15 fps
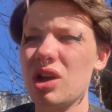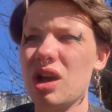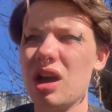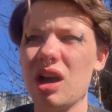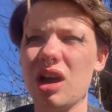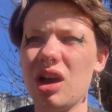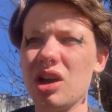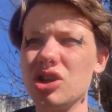
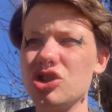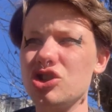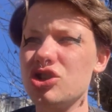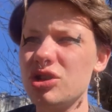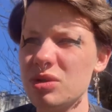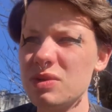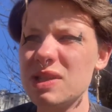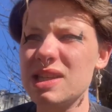uh,
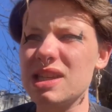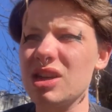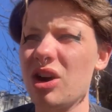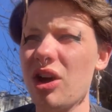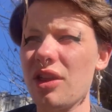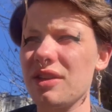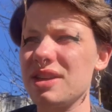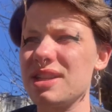juicy
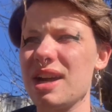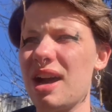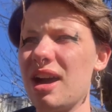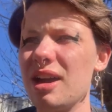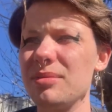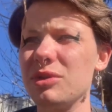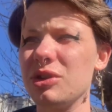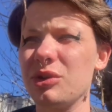all the
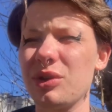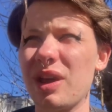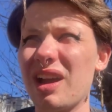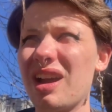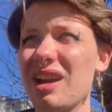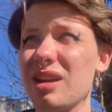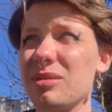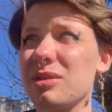time. You know, that
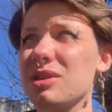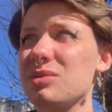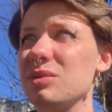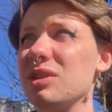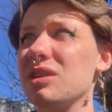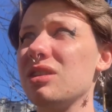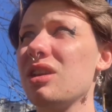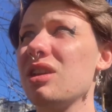kind of makes
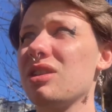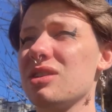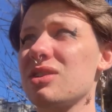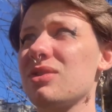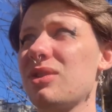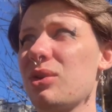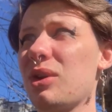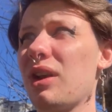me
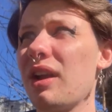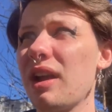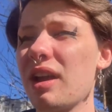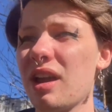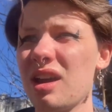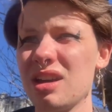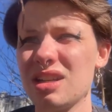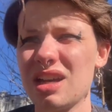dysphoric
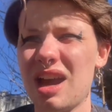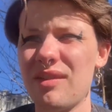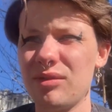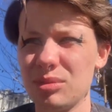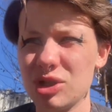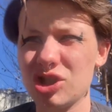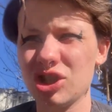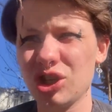to have a
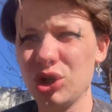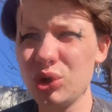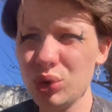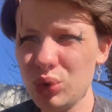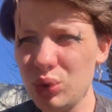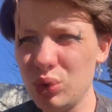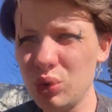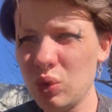bunch of
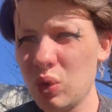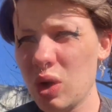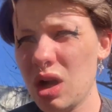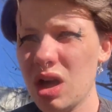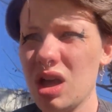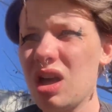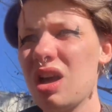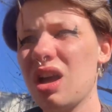goo
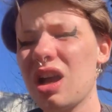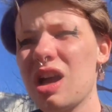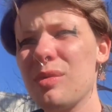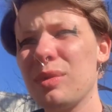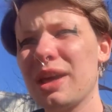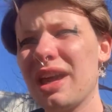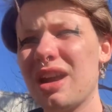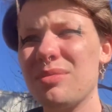
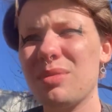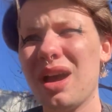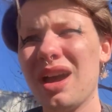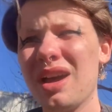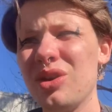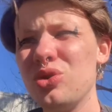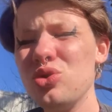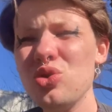coming out of my
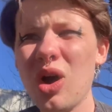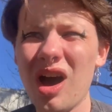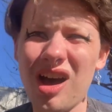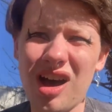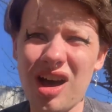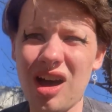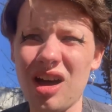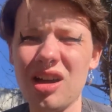hoo
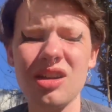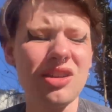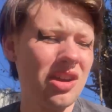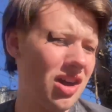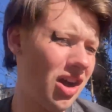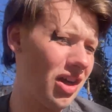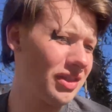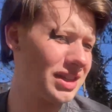ha
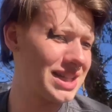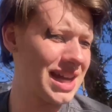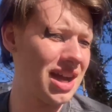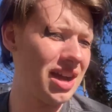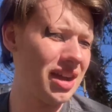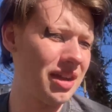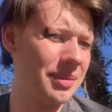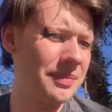all the
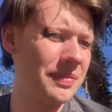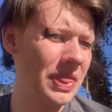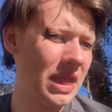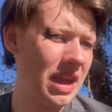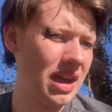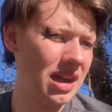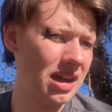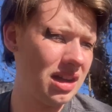time.
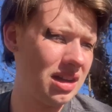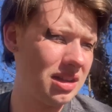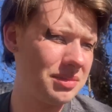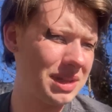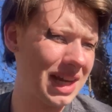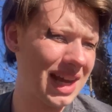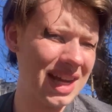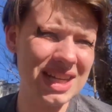Um,
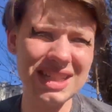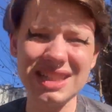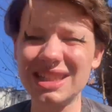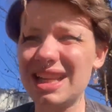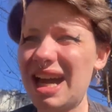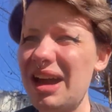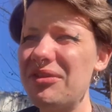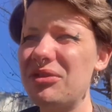and I kind of did
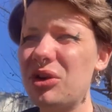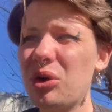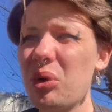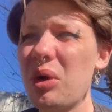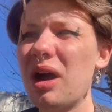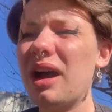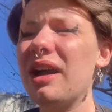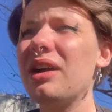that for a
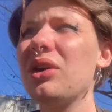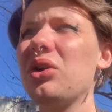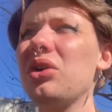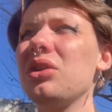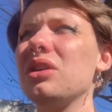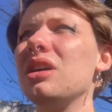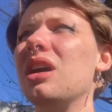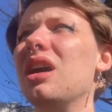
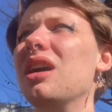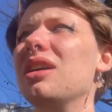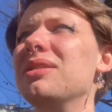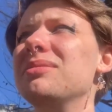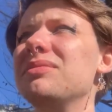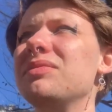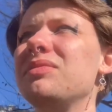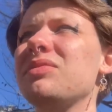while.
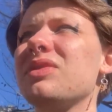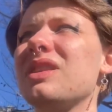Um,